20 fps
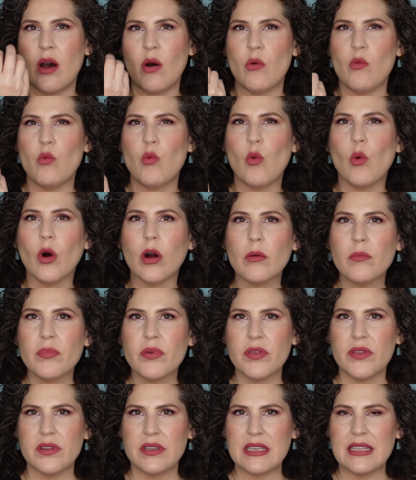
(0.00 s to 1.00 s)

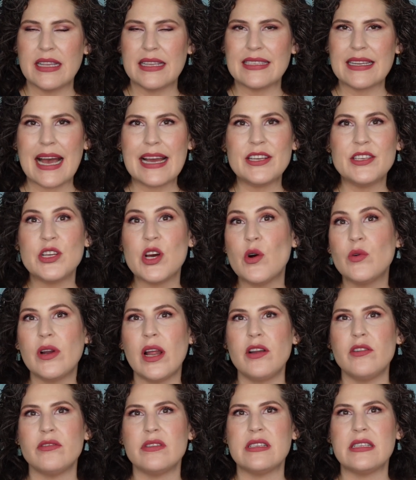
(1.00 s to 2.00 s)
warmth to this. I don't
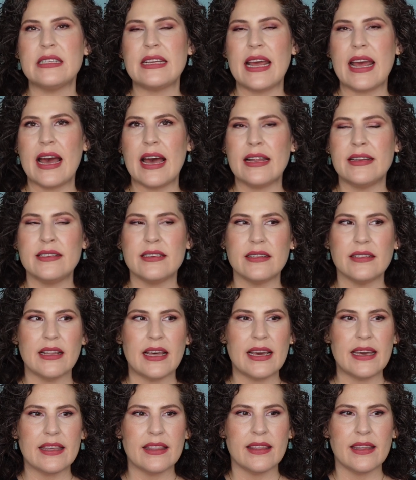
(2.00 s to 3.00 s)
understand
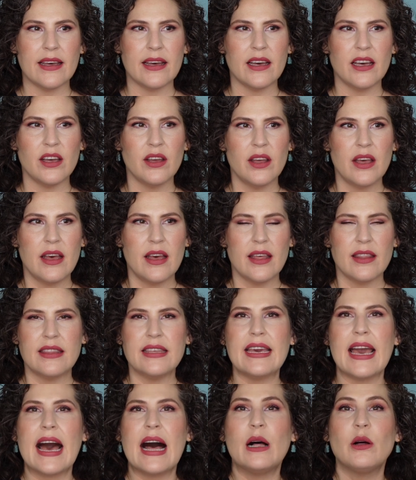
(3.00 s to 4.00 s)
like the
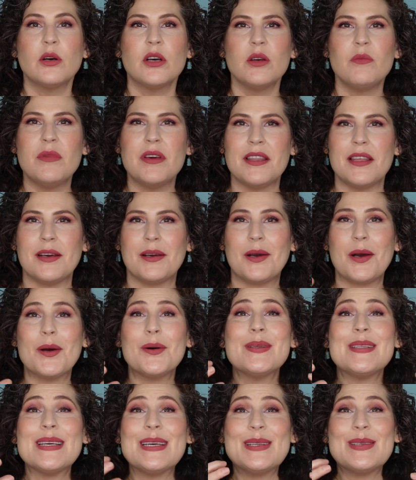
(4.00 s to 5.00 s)
the alchemy that
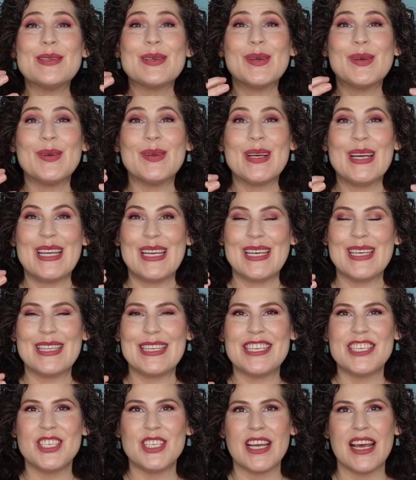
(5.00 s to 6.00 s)
goes into creating
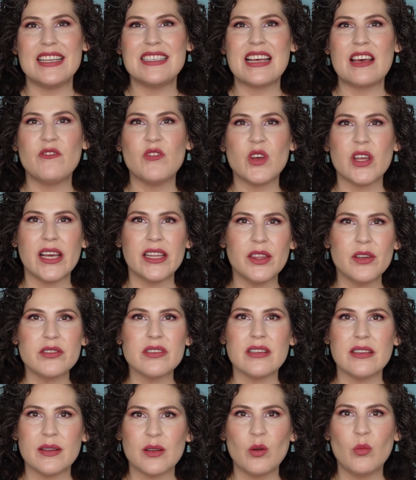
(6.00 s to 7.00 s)
these shades. I feel like
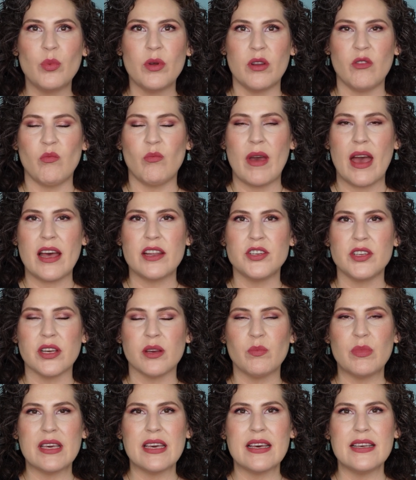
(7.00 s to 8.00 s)
there's a little bit of
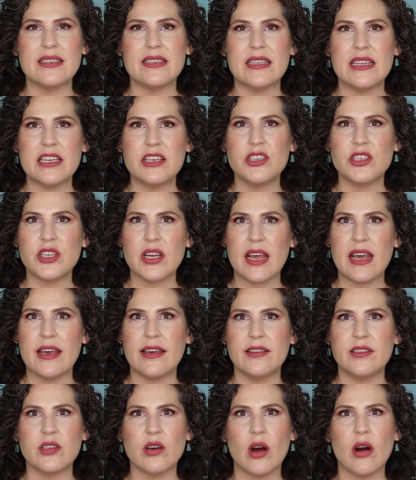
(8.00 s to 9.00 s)
magic because these
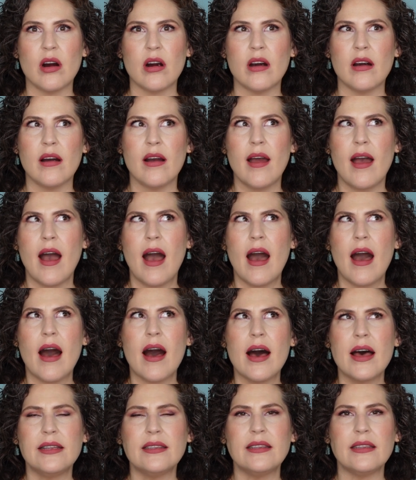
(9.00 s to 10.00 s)
shades are
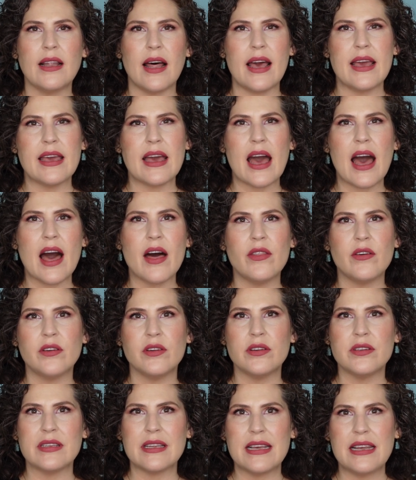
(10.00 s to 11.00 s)
unlike
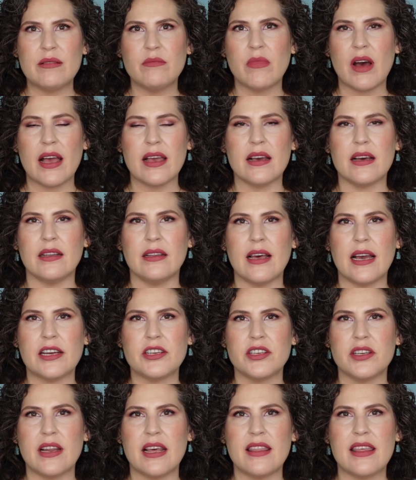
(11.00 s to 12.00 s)
others in my
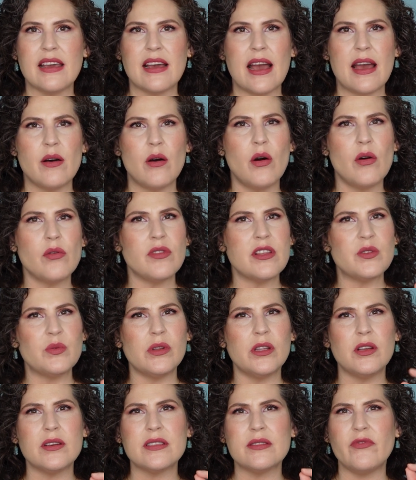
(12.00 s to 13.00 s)
collection. I think I, oh, this
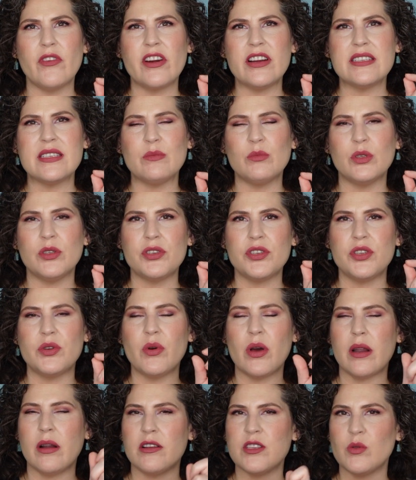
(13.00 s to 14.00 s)
one looks very similar
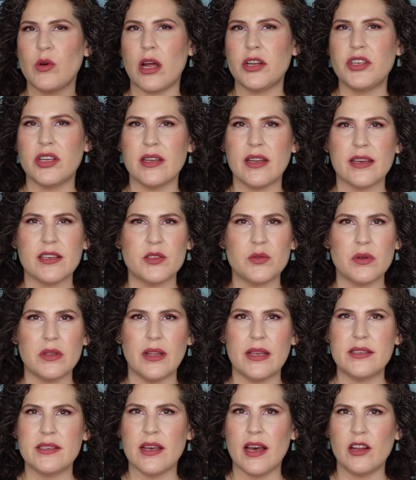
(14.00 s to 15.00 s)
to, and I'll swatch it next to a
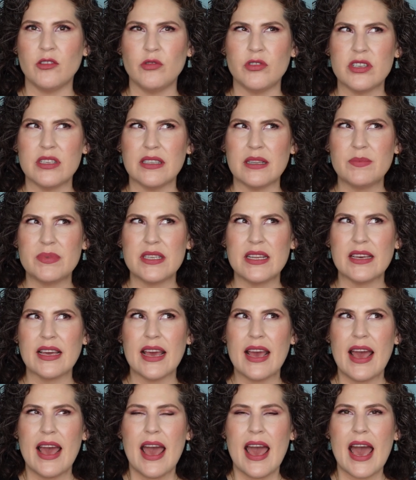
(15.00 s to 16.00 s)
Lisa Eldridge
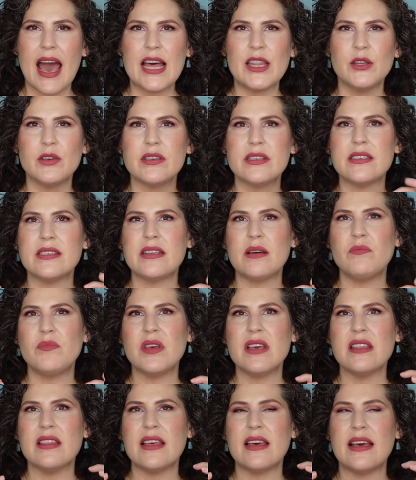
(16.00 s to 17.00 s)
lipstick. And there's
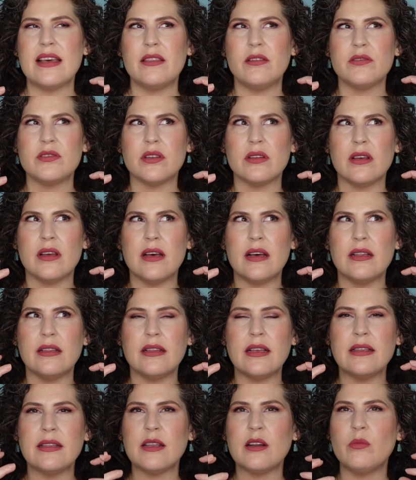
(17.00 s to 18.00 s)
something that, there's a,
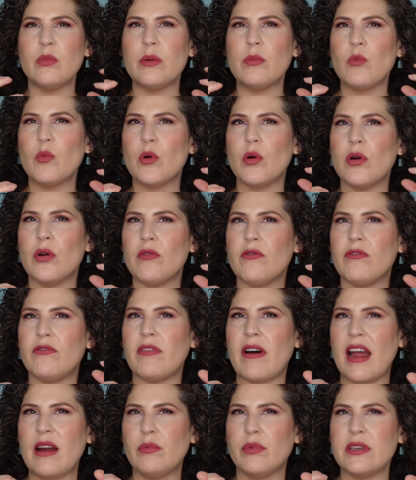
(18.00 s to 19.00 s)
a little bit more
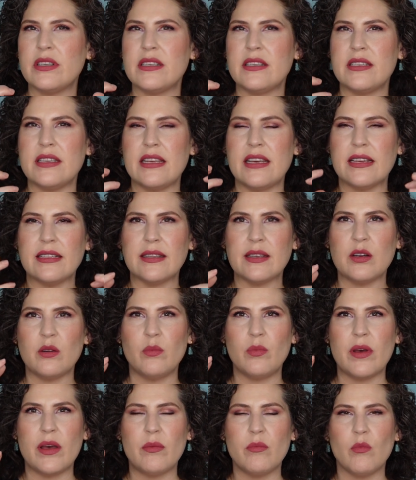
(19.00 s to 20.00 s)
vibrancy, a little
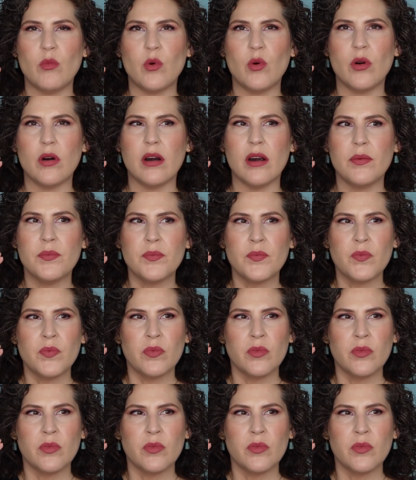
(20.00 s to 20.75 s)
bit more